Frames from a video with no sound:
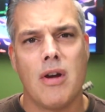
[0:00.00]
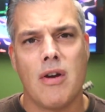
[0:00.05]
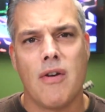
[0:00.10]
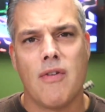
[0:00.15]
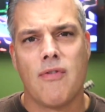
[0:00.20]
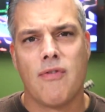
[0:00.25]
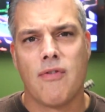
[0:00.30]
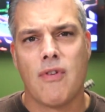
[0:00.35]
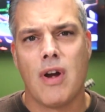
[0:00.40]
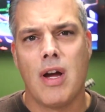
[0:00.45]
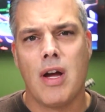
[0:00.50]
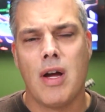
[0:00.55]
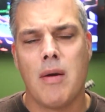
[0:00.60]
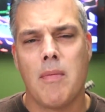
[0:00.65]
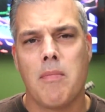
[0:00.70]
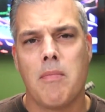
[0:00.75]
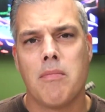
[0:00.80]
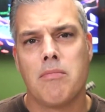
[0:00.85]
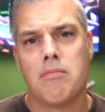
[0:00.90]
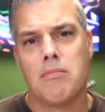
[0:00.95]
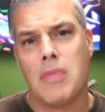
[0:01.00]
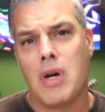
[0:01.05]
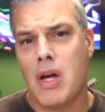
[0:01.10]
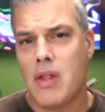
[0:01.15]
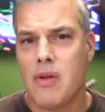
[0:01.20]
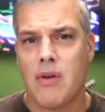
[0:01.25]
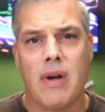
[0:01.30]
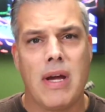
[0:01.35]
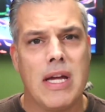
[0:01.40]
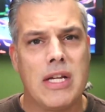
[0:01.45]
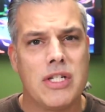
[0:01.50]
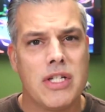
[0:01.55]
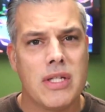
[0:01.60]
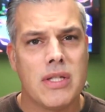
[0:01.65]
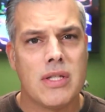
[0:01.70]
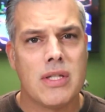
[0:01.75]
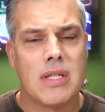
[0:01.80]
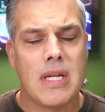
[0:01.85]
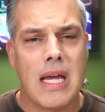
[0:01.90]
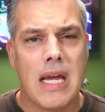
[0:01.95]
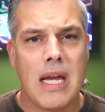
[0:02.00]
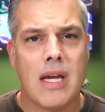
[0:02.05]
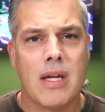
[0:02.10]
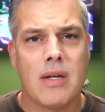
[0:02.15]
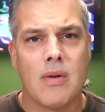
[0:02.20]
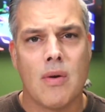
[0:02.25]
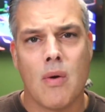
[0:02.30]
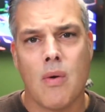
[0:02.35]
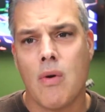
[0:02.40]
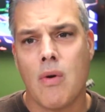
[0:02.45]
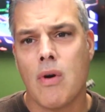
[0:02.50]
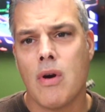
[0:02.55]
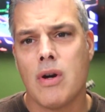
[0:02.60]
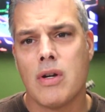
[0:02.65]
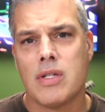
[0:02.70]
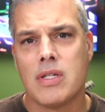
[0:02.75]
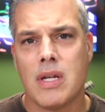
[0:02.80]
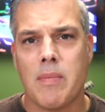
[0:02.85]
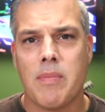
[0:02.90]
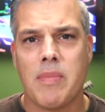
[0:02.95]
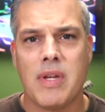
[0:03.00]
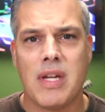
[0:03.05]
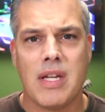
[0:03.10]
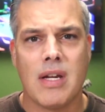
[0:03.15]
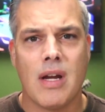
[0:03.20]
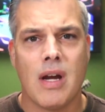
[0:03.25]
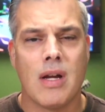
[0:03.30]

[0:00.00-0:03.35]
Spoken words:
from other agents and or something